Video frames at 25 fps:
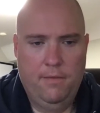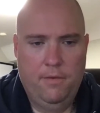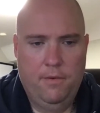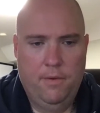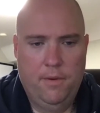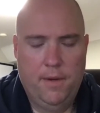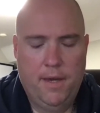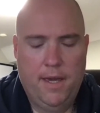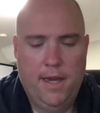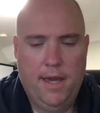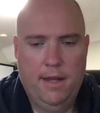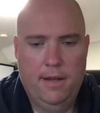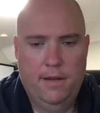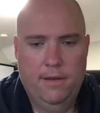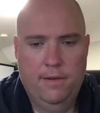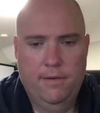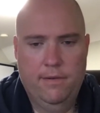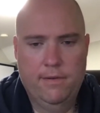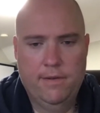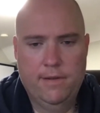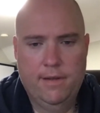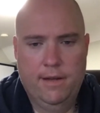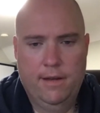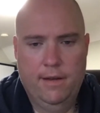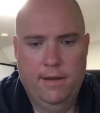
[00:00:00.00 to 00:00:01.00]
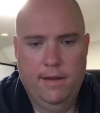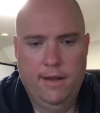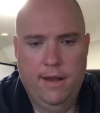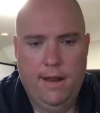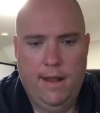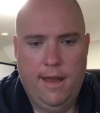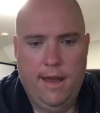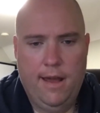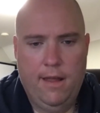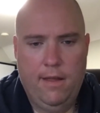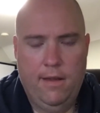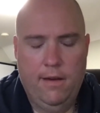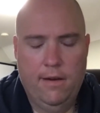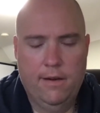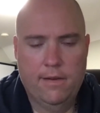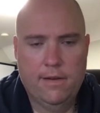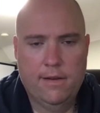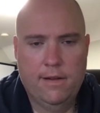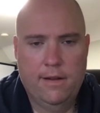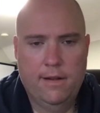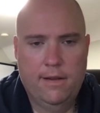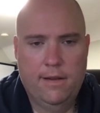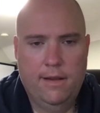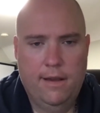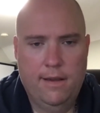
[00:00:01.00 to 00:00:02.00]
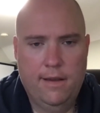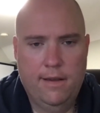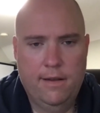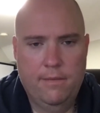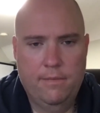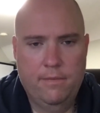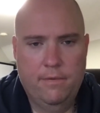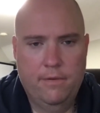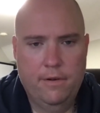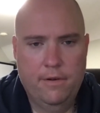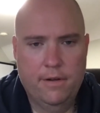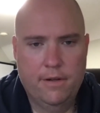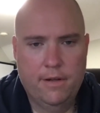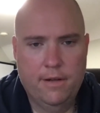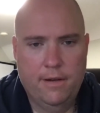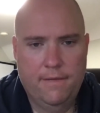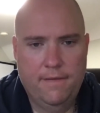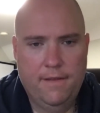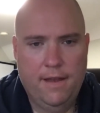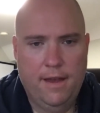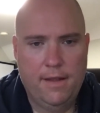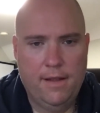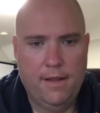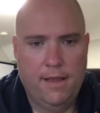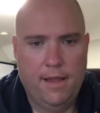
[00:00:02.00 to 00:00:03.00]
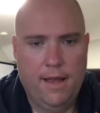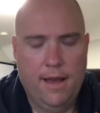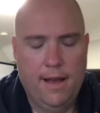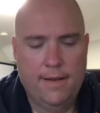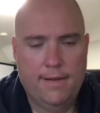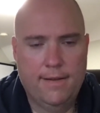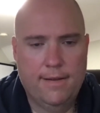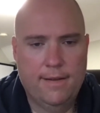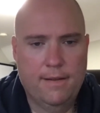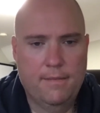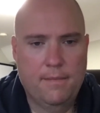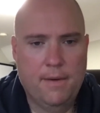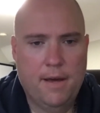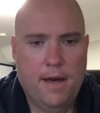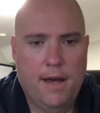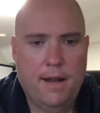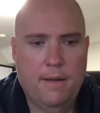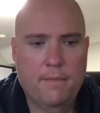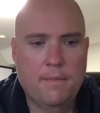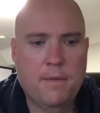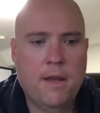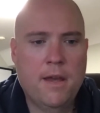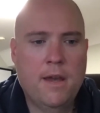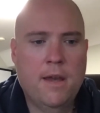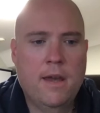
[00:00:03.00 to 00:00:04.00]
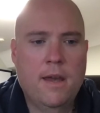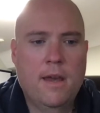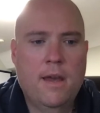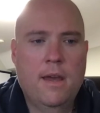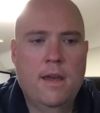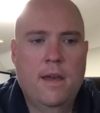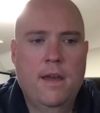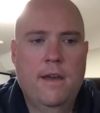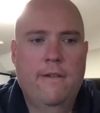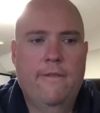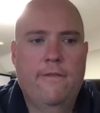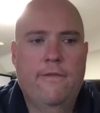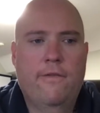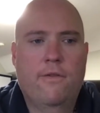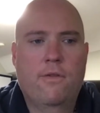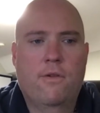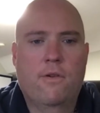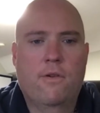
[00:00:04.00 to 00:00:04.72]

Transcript: But what we can't do is nail down how long it's going to take you to pull yourself down the line to the bottom.